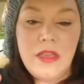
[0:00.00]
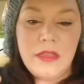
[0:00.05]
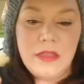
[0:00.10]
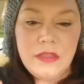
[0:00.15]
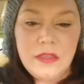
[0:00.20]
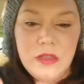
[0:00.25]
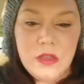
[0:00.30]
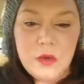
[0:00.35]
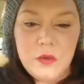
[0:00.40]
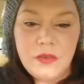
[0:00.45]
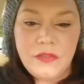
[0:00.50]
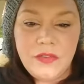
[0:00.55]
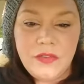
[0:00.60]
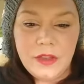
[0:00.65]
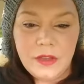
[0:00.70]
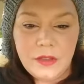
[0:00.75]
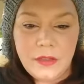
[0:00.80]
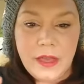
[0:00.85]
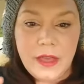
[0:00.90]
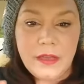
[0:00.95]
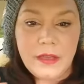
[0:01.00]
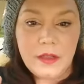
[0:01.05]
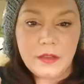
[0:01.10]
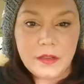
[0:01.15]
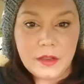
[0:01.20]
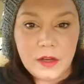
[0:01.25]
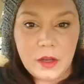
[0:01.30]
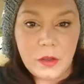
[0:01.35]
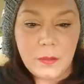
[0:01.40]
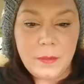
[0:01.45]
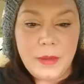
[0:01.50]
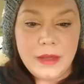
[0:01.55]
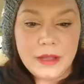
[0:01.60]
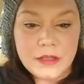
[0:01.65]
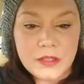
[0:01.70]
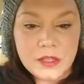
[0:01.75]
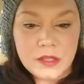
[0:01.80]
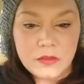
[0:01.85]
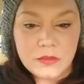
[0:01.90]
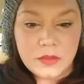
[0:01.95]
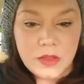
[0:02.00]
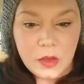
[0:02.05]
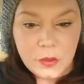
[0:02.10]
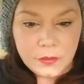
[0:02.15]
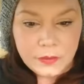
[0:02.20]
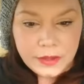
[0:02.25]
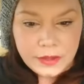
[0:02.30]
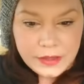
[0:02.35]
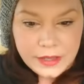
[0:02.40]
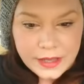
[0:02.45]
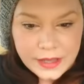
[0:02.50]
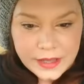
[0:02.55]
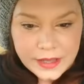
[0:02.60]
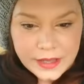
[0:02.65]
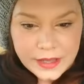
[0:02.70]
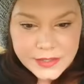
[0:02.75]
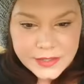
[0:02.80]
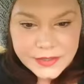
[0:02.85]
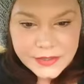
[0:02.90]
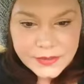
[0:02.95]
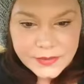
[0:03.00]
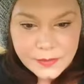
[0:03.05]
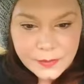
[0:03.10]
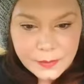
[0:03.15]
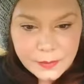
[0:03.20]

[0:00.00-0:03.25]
You feel like a little pinch of loneliness.